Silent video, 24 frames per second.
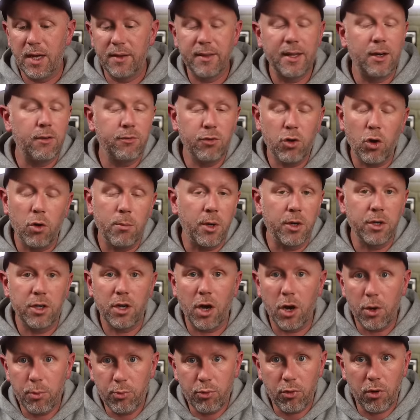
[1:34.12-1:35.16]
And then I've got my
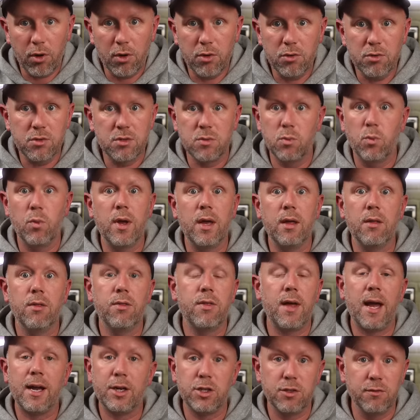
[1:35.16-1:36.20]
GoPros
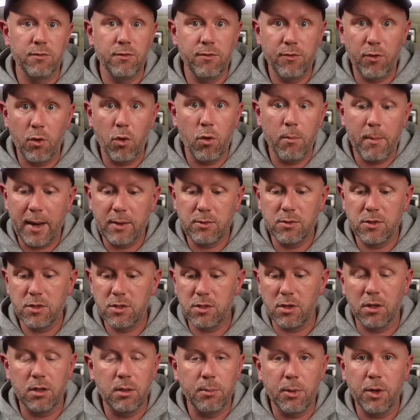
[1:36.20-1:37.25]
with Action 4
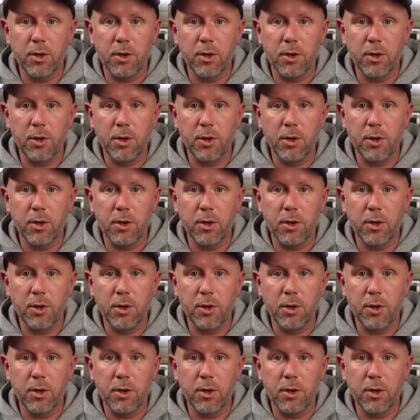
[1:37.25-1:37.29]
mounts on the